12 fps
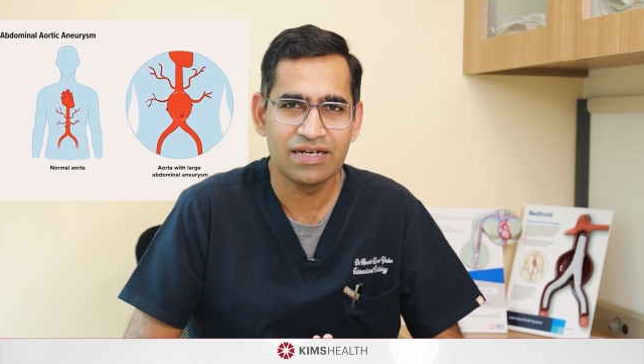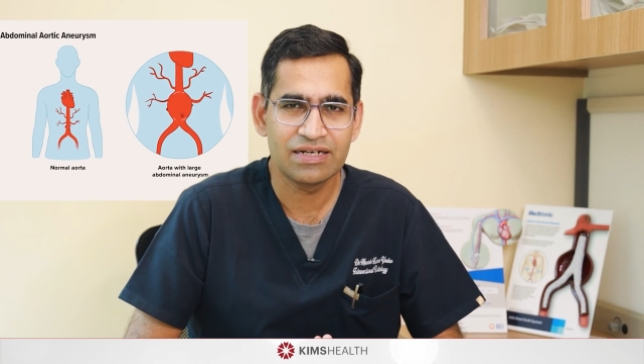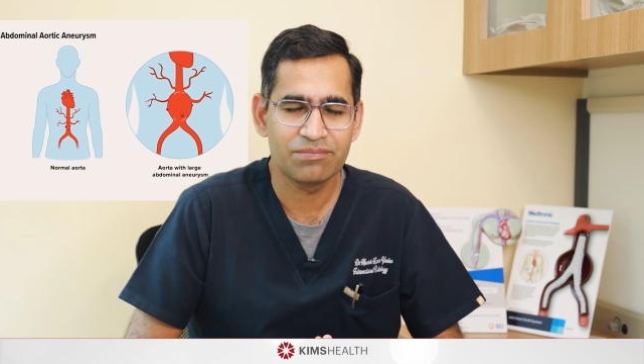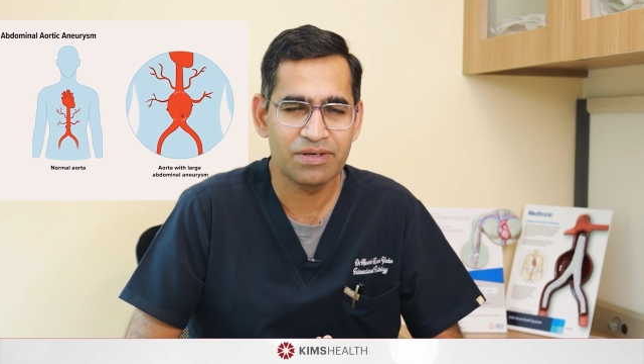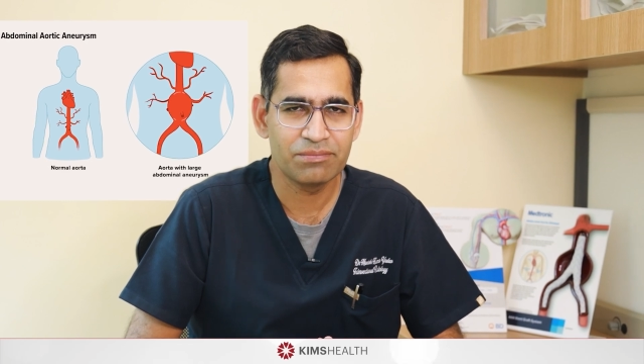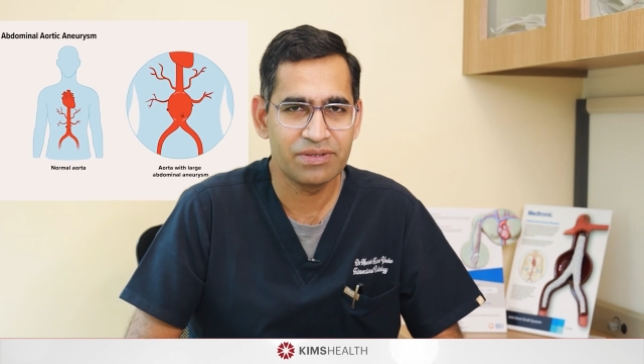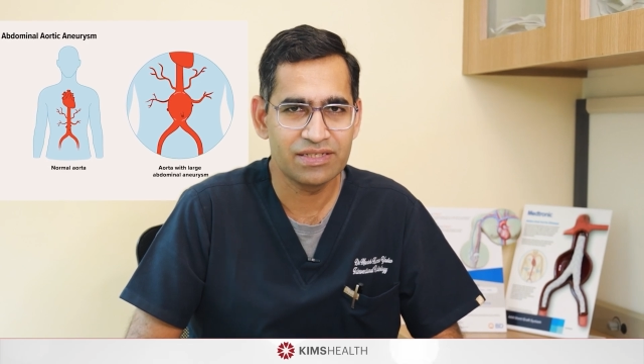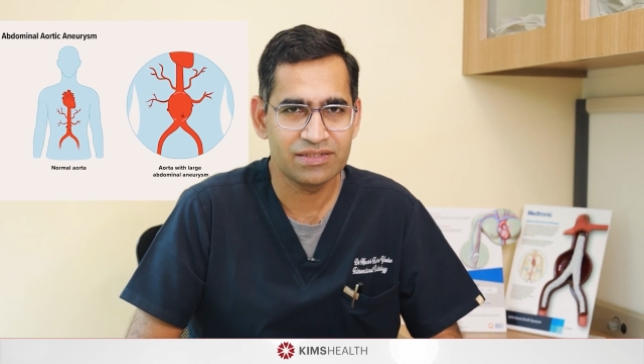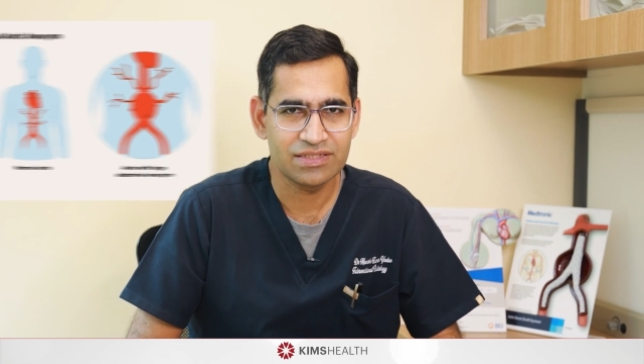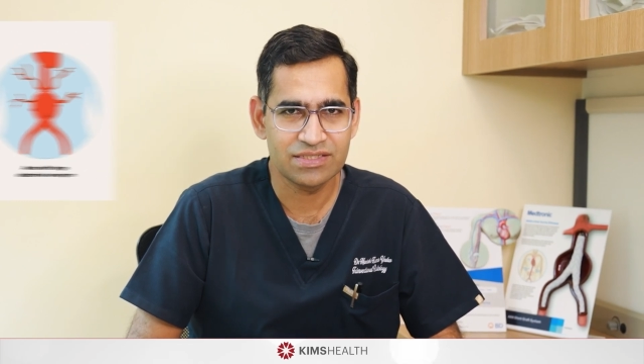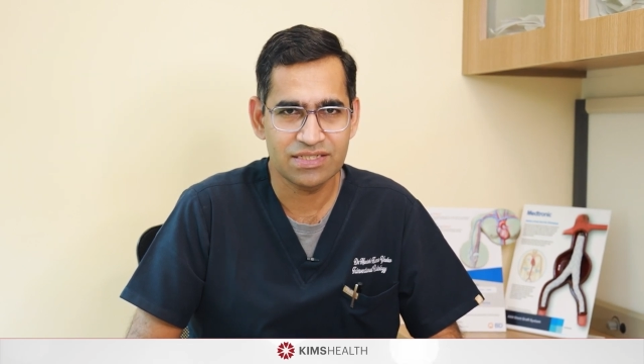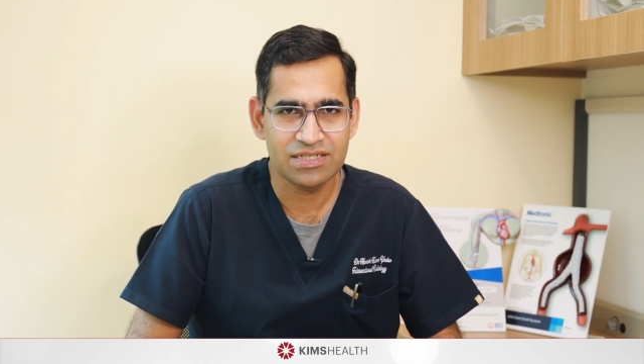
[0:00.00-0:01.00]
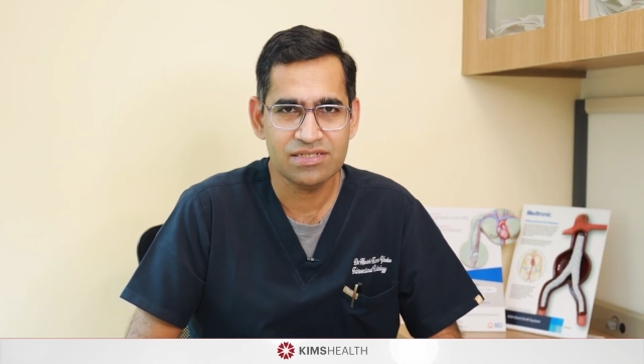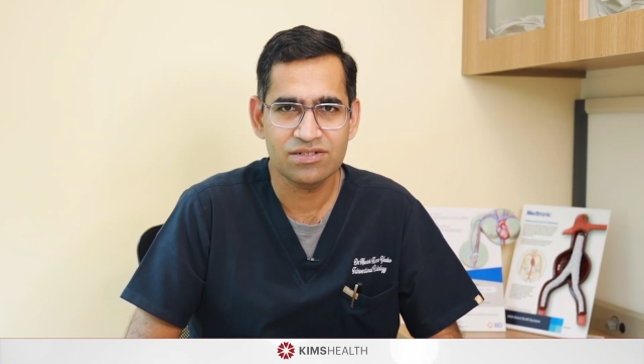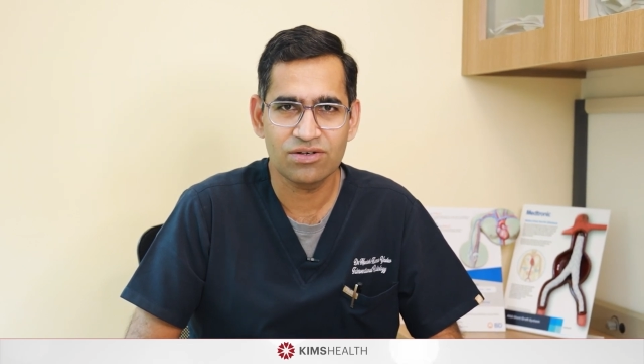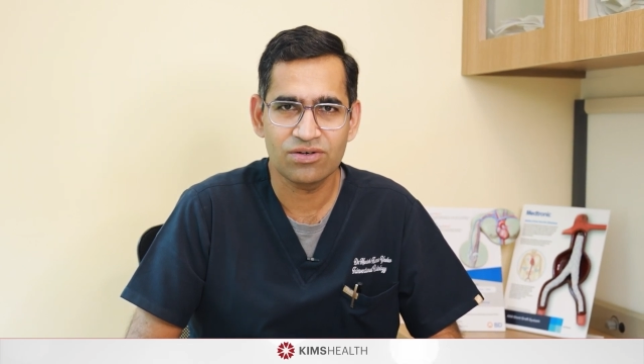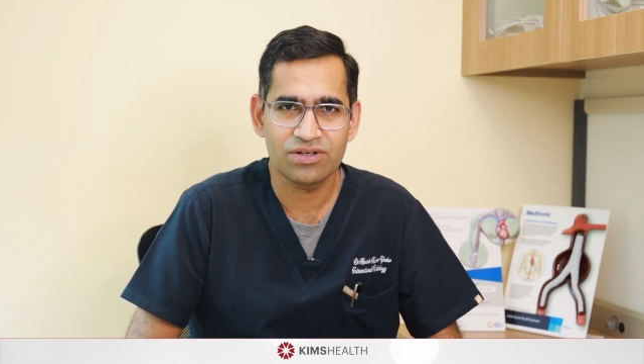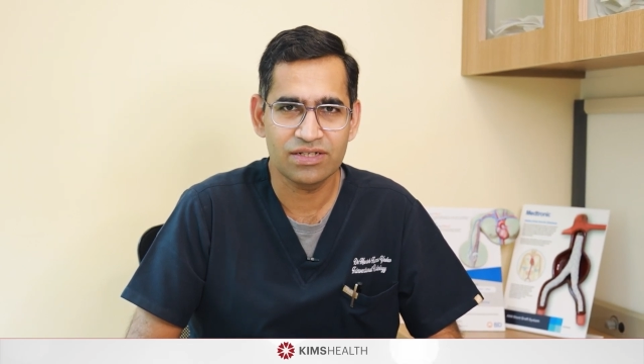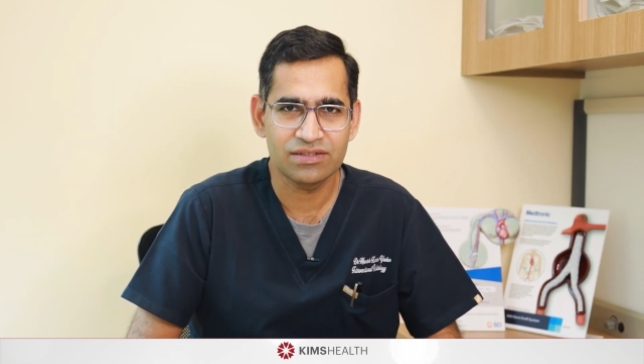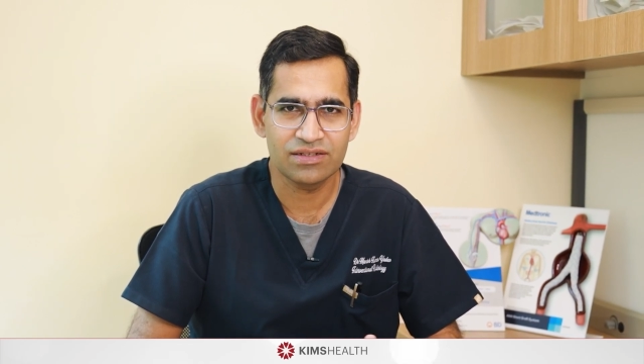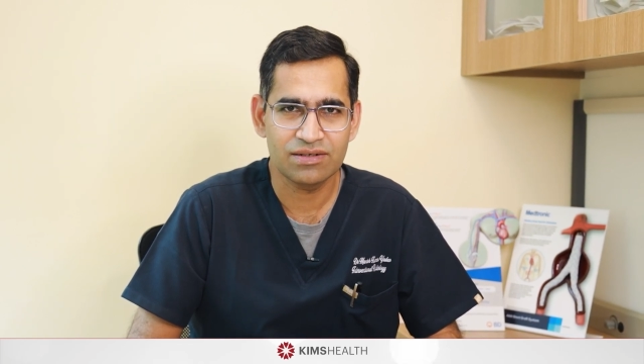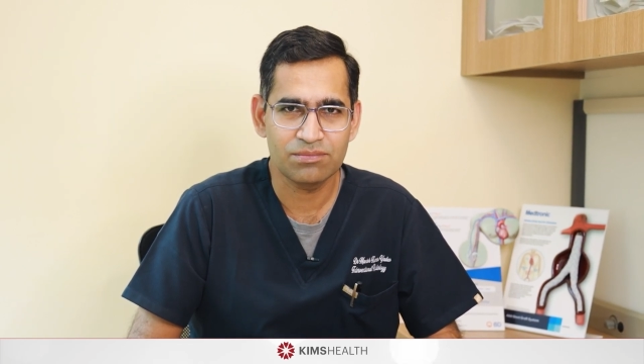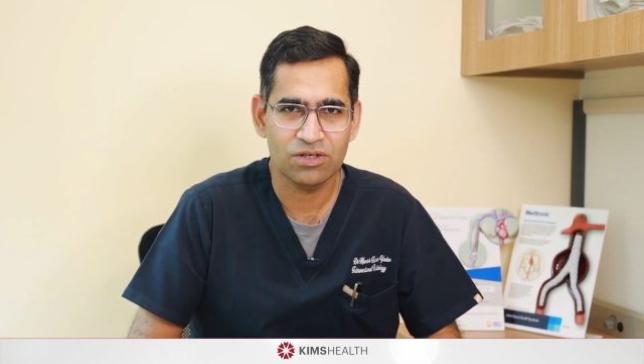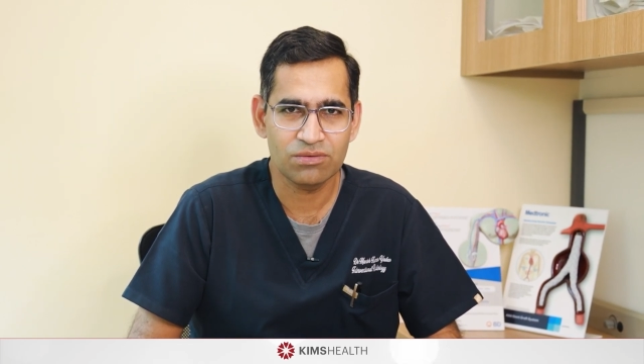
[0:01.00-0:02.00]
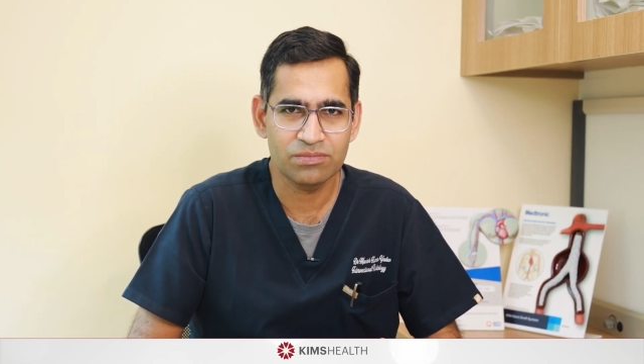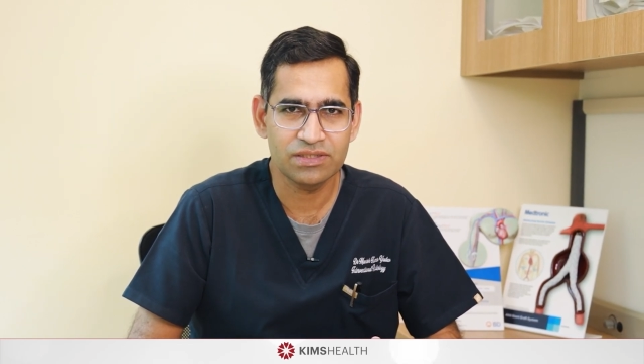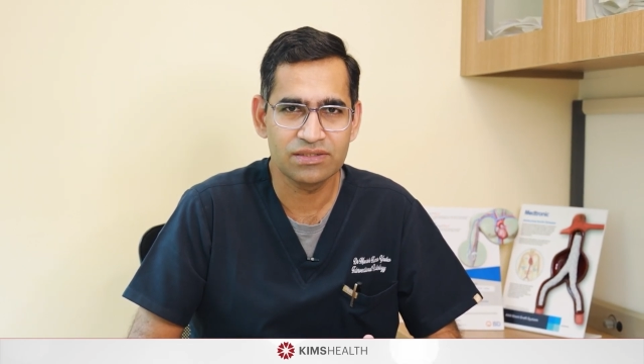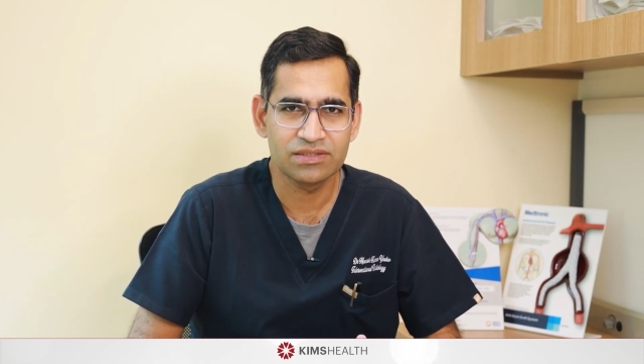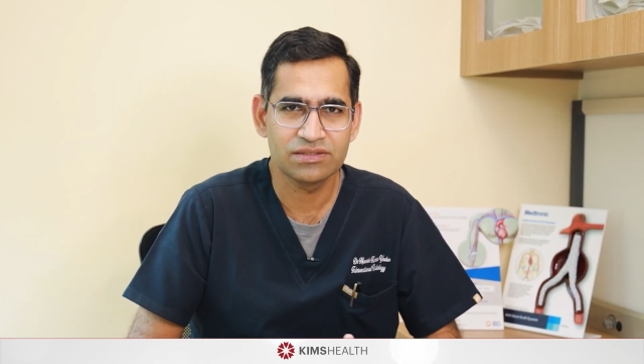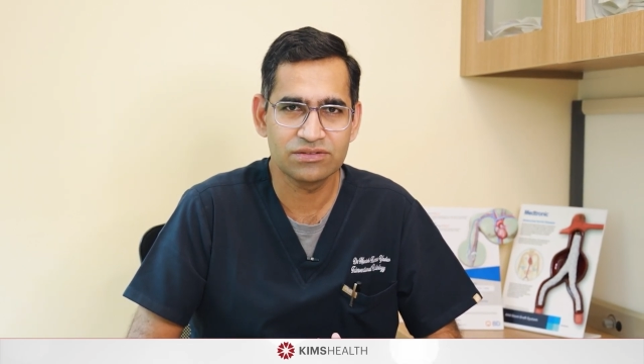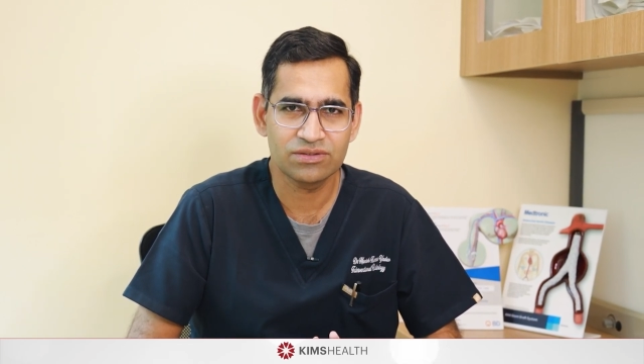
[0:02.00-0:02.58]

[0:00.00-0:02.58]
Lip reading: It may be in the chest or in the abdomen.